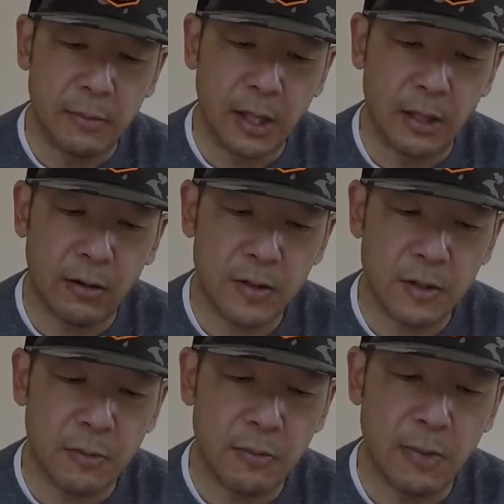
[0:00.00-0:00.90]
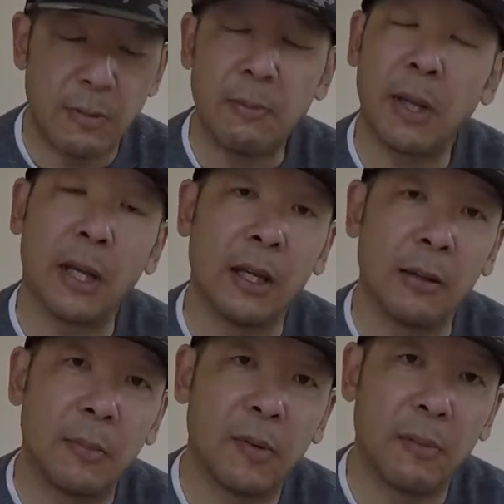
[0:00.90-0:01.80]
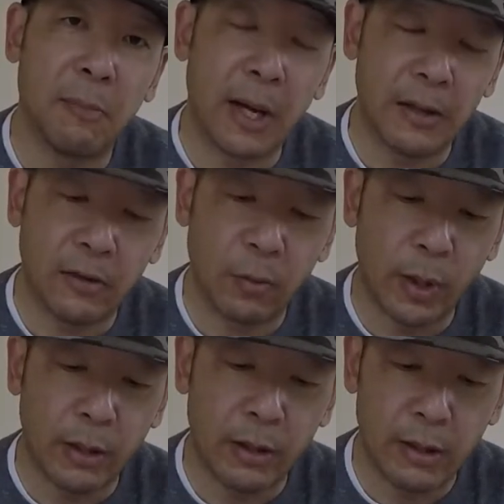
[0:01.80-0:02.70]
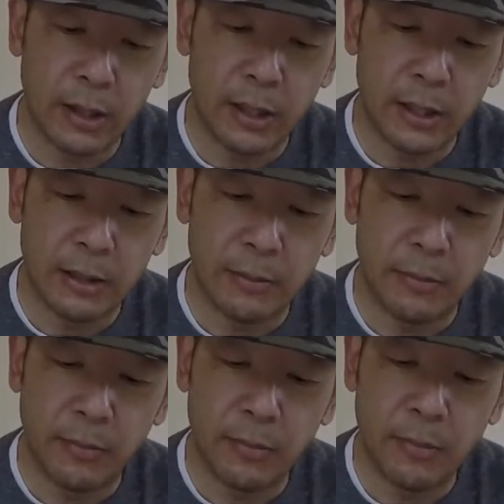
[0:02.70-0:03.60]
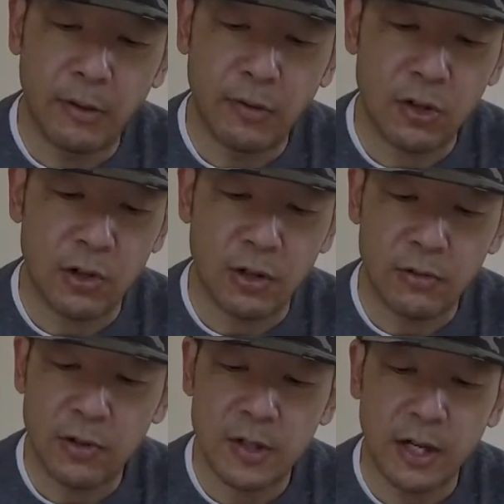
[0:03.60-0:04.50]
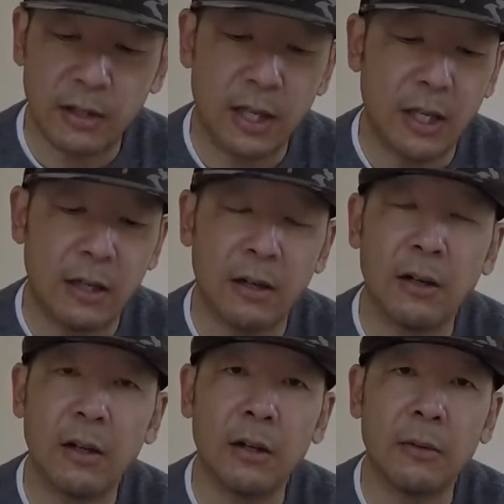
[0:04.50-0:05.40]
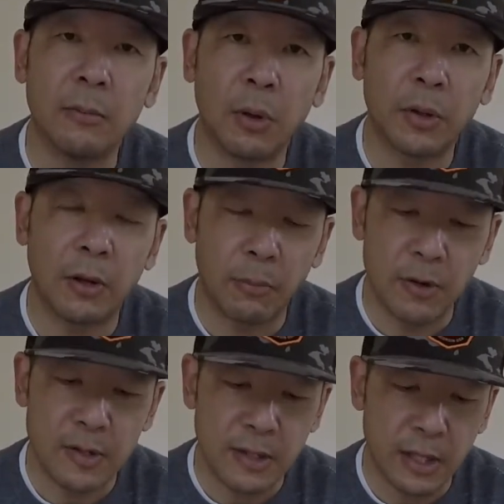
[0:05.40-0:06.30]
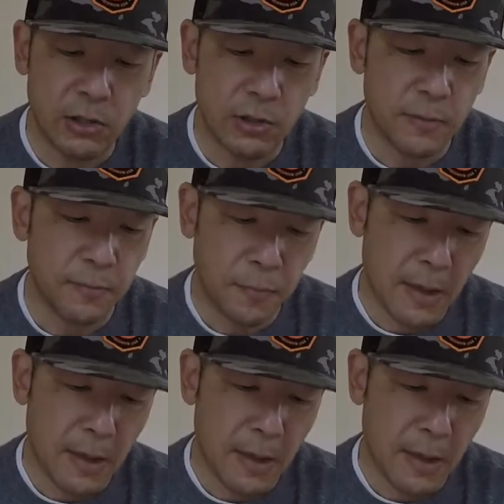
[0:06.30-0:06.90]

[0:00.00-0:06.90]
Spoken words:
and also maybe picking up some bites where the fish are just not keyed in on the bulkier presentation.